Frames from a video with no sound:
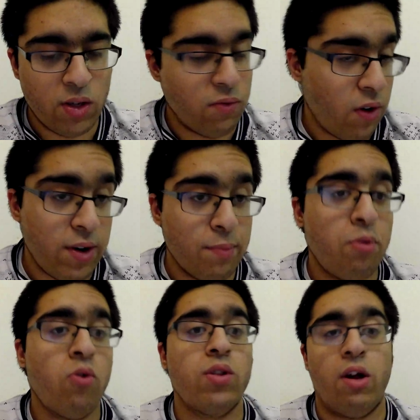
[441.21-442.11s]
It's very
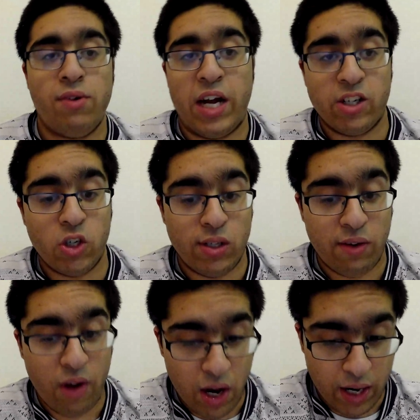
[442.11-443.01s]
important that reactions
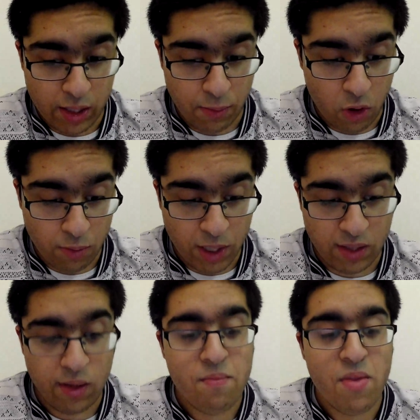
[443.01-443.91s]
have high atom economies,